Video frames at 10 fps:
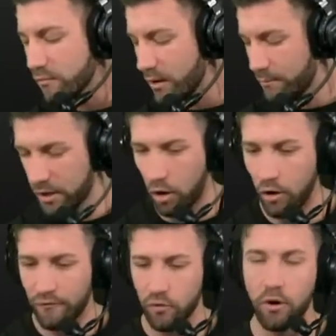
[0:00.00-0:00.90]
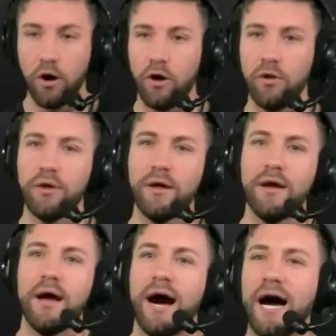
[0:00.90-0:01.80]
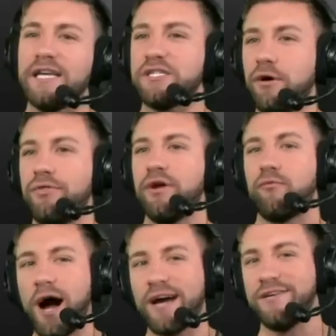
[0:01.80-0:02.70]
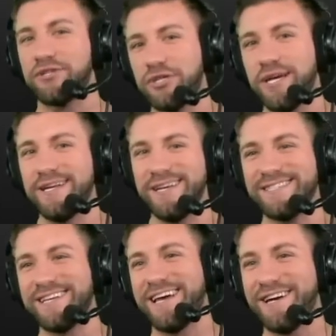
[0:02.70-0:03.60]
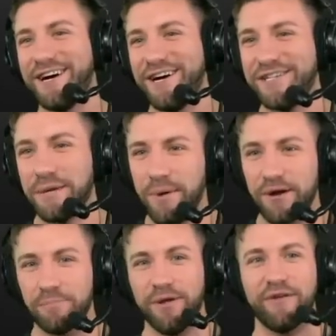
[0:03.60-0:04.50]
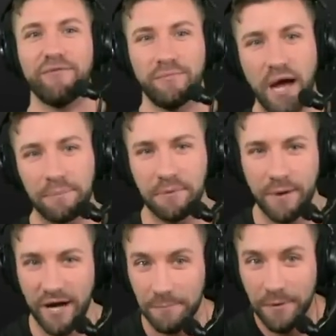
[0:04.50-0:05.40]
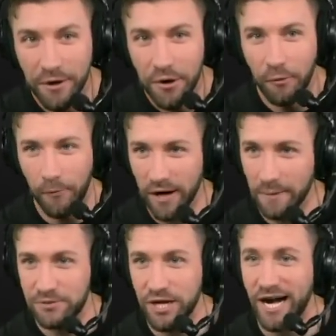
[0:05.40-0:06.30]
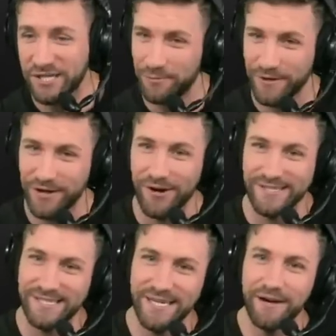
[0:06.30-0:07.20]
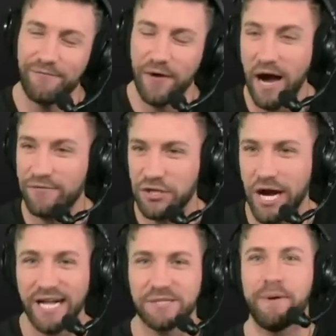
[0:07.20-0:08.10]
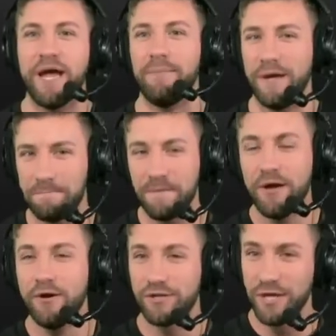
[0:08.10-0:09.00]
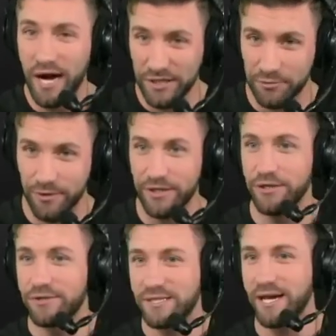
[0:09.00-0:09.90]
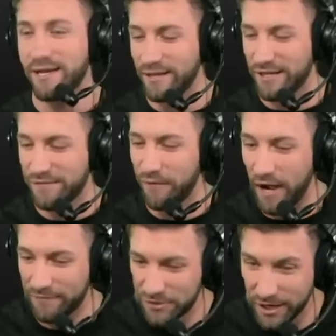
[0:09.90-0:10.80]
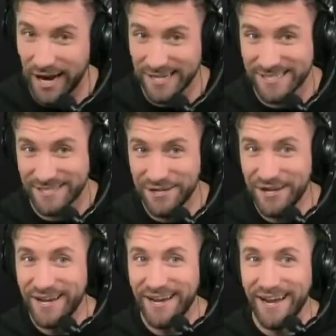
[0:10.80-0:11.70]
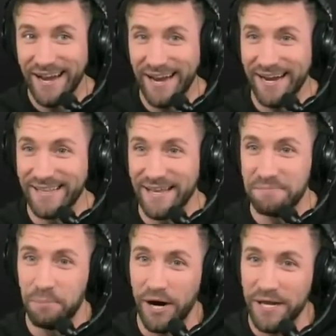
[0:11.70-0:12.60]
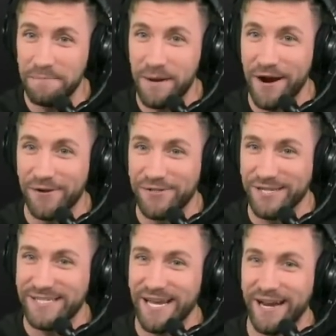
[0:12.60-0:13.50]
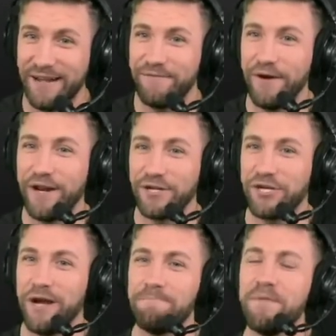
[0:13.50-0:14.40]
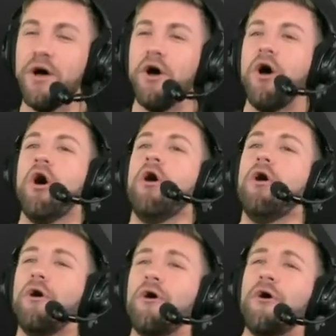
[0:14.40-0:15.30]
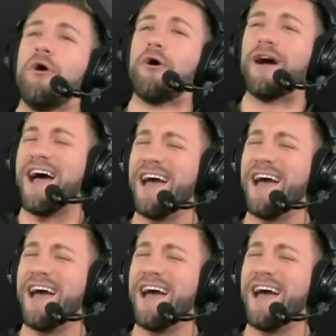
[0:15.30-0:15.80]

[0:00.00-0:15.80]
but overall, I still think Rocky Ya-Sin is a, uh, is a better player from top to bottom. What up, Joshua Garcia? Five shots, baby. Joshua, you sending this five shots. And then Buddy Bear just sent in finish it. Raiders!